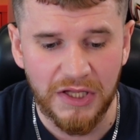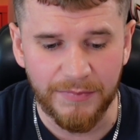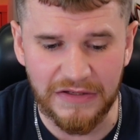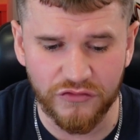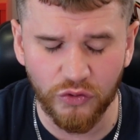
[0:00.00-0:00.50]

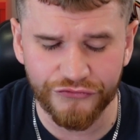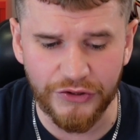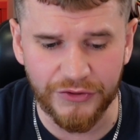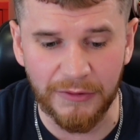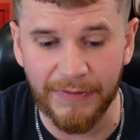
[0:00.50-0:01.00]
but he's
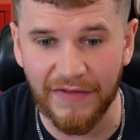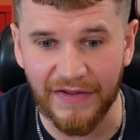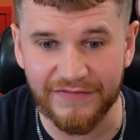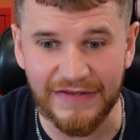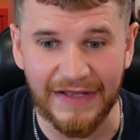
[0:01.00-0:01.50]
also going to play
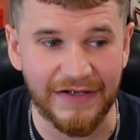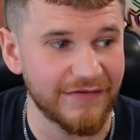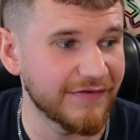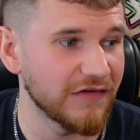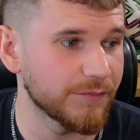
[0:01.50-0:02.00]
that second
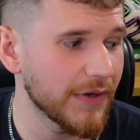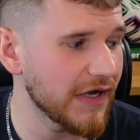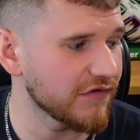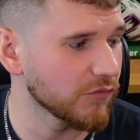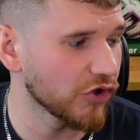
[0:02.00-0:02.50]
assist
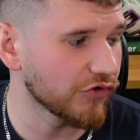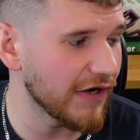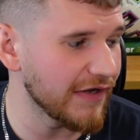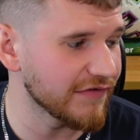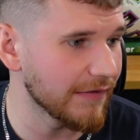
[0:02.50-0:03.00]
pass. And we've got a
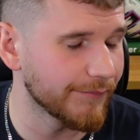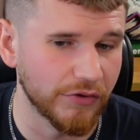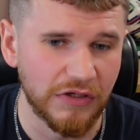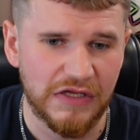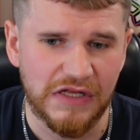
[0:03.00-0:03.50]
great example